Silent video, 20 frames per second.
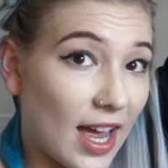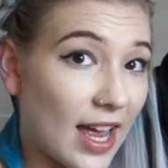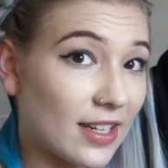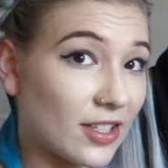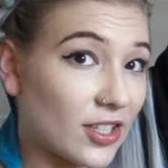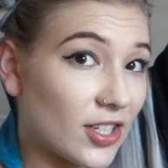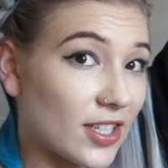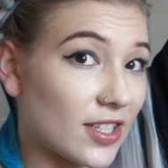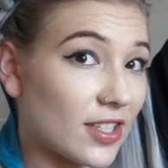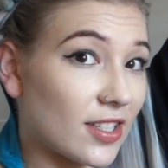
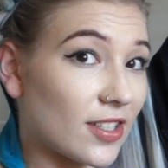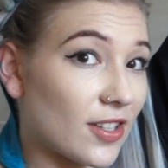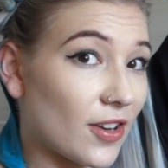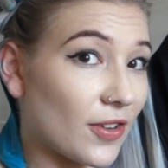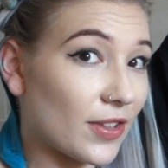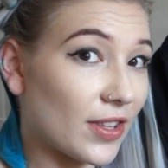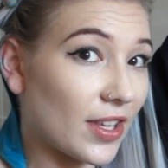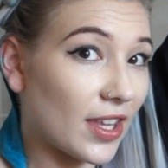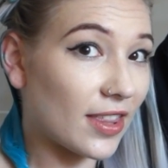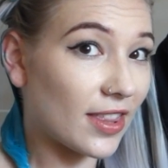And just
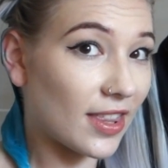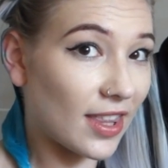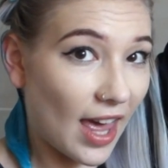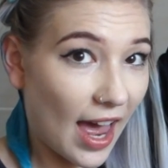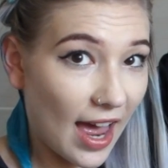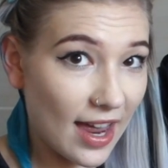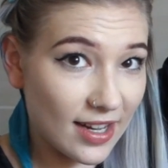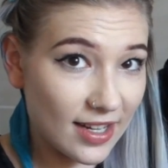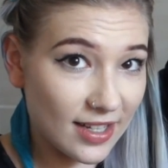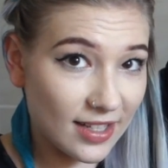so that
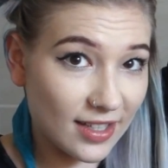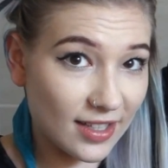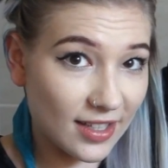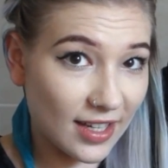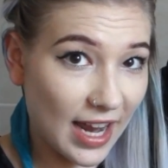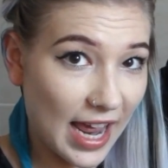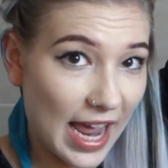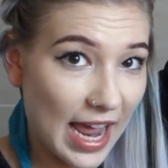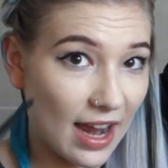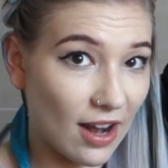that
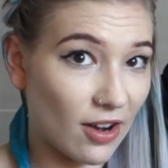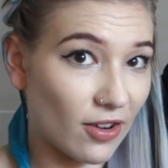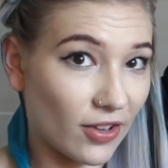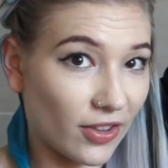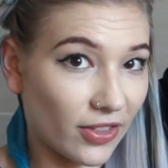hair